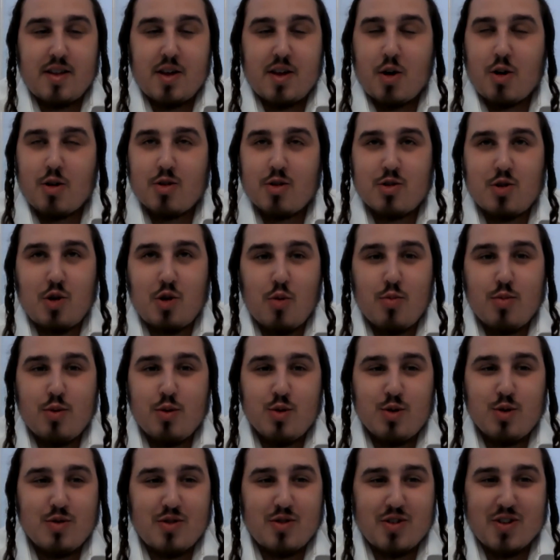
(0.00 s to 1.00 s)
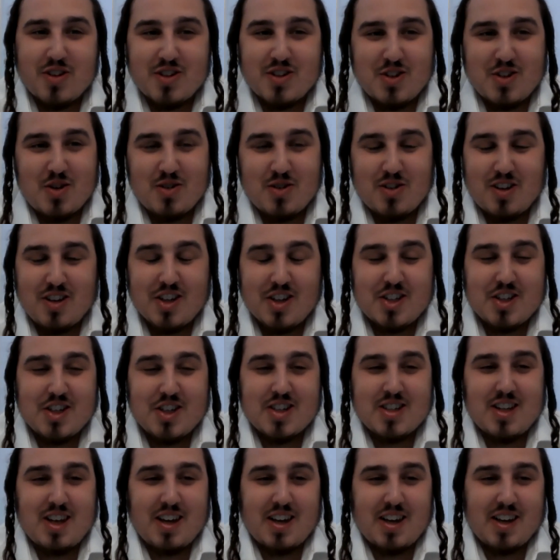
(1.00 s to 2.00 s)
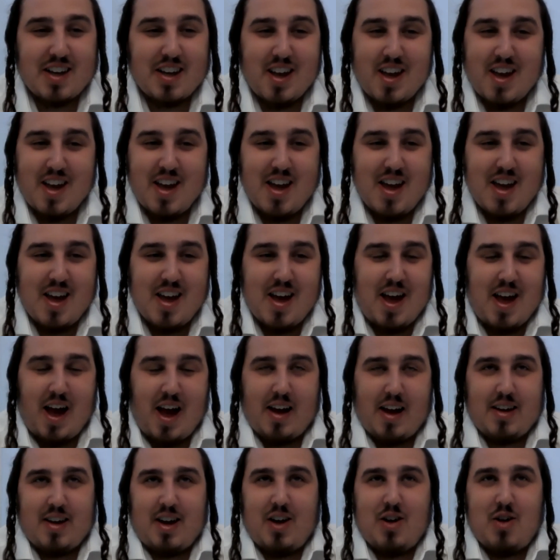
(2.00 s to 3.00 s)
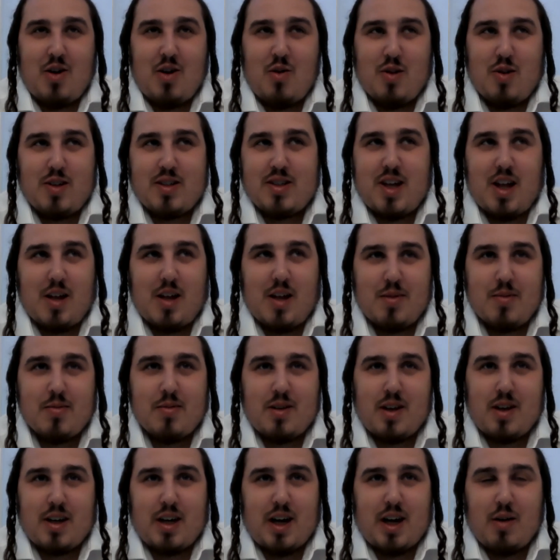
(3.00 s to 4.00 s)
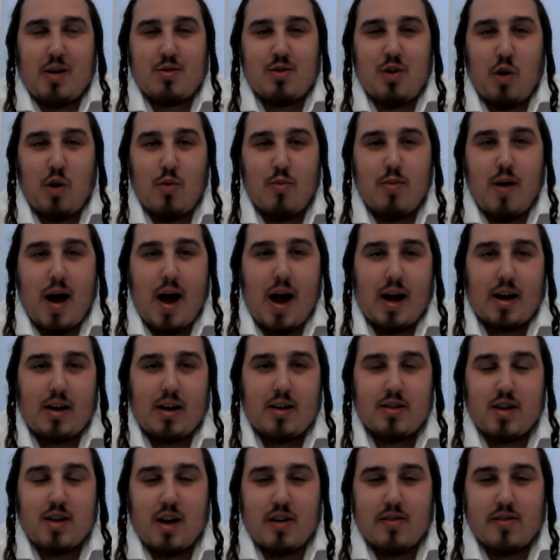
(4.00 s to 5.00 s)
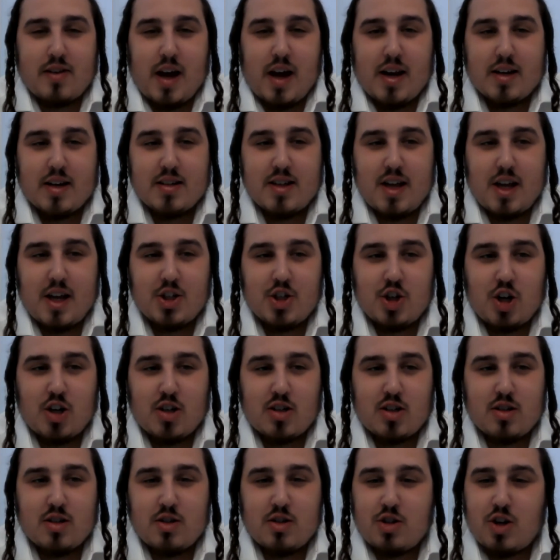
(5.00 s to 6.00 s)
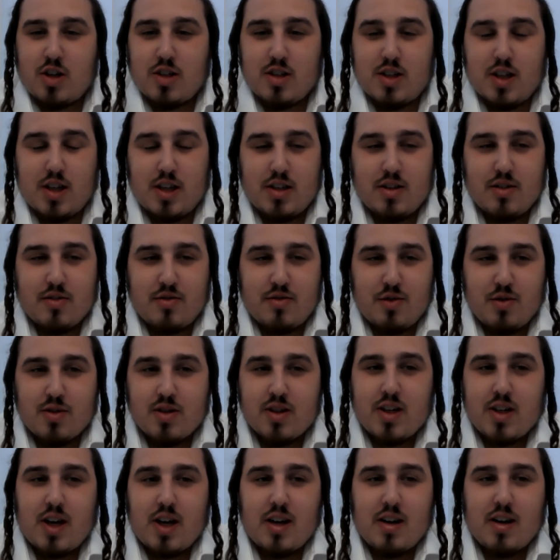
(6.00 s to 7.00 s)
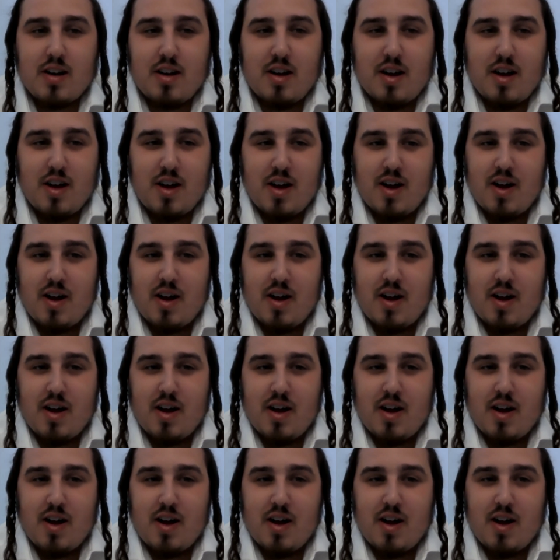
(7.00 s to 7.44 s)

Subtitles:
that are so beautiful and so delicious. Like I always tell people, like I would go back to Afghanistan just to eat the fruits again.